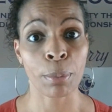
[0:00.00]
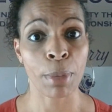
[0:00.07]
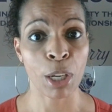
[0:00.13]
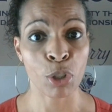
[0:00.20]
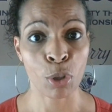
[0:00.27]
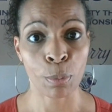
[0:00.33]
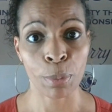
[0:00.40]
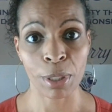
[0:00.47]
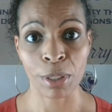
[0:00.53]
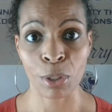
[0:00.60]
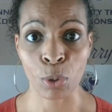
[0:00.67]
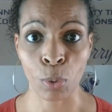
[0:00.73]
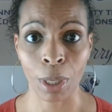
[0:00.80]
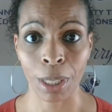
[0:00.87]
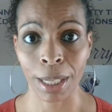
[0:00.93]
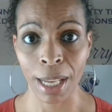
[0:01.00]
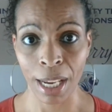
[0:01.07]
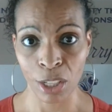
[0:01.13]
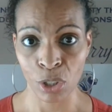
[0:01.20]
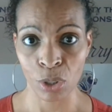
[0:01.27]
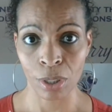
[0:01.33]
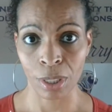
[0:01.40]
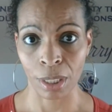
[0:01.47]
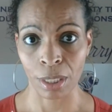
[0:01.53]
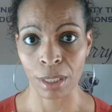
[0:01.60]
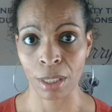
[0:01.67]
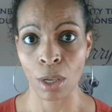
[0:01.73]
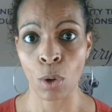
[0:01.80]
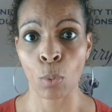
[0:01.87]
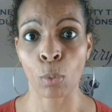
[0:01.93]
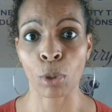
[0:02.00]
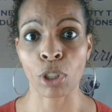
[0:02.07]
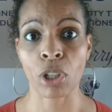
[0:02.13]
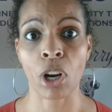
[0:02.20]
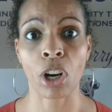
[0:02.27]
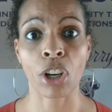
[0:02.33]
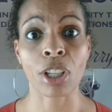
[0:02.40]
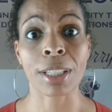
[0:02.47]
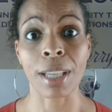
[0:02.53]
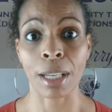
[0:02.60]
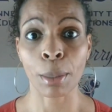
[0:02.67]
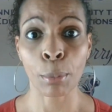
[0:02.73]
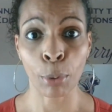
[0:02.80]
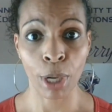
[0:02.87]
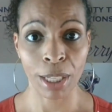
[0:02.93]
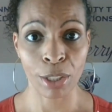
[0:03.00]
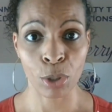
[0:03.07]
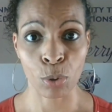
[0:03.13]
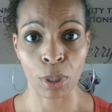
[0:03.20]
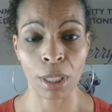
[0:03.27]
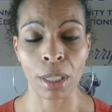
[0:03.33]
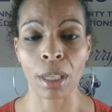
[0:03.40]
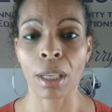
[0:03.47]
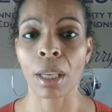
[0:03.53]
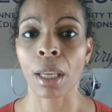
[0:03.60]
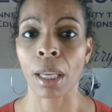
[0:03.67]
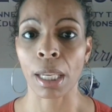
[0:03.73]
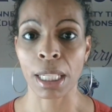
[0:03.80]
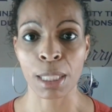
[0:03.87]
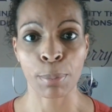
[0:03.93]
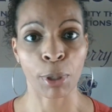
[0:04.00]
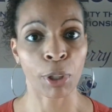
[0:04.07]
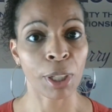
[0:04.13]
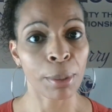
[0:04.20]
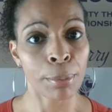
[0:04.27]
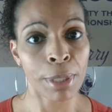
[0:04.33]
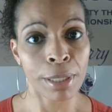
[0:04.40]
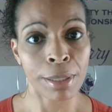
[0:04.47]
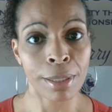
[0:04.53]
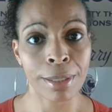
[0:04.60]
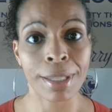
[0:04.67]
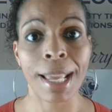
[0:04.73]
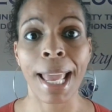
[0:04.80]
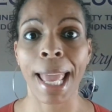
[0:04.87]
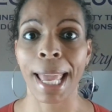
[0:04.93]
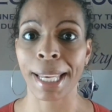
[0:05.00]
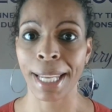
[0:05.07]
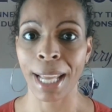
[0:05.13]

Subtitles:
major business credit agencies, which are Dun & Bradstreet, Experian Business, and